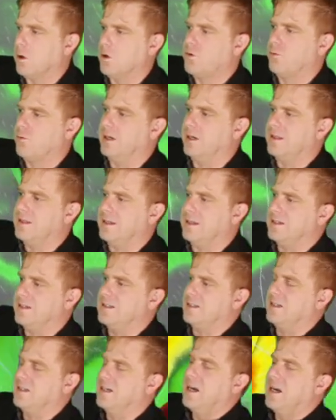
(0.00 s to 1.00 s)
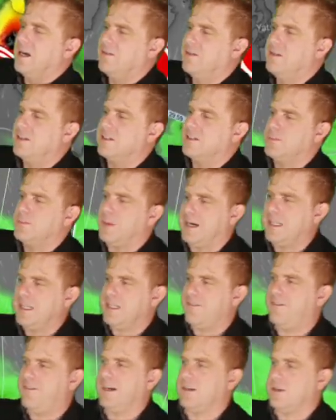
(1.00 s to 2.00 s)
with this. And despite the
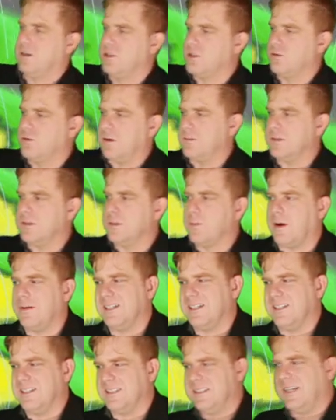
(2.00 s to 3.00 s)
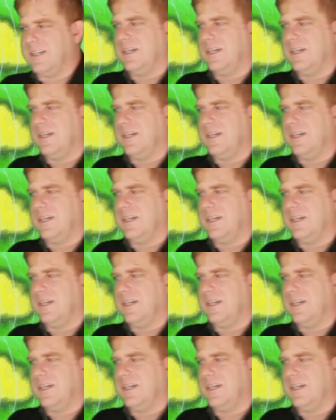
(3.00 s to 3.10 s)
fact our storm is probably going to stay